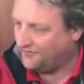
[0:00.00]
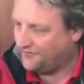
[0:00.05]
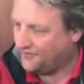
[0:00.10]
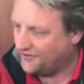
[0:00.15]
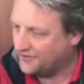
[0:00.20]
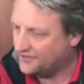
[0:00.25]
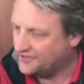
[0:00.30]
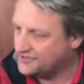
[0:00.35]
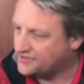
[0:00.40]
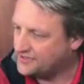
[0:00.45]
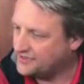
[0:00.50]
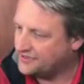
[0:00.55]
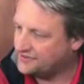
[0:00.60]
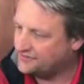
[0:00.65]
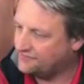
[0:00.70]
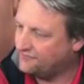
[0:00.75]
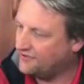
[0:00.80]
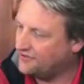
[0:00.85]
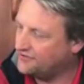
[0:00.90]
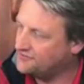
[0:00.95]
find is
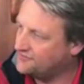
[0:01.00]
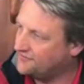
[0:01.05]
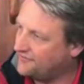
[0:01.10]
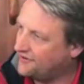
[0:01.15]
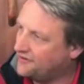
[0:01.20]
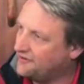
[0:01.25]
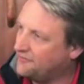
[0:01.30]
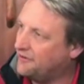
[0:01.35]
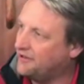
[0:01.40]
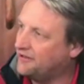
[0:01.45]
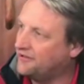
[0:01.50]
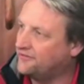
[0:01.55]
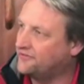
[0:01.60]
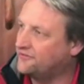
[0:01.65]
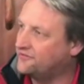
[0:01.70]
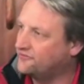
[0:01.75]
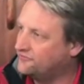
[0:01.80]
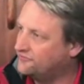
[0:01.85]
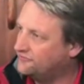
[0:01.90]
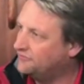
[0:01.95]
this runs very well
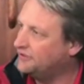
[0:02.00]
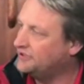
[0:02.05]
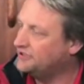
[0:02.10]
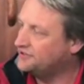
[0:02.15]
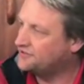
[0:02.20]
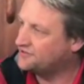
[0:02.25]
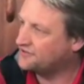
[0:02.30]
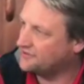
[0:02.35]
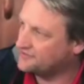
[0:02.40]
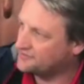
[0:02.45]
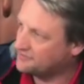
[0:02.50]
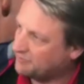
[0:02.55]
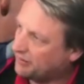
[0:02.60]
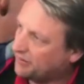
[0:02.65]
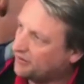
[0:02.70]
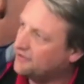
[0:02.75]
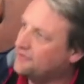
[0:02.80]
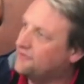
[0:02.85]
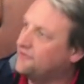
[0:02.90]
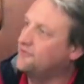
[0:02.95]
through when you're trying to
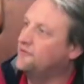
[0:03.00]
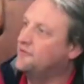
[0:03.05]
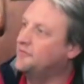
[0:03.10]
pull it through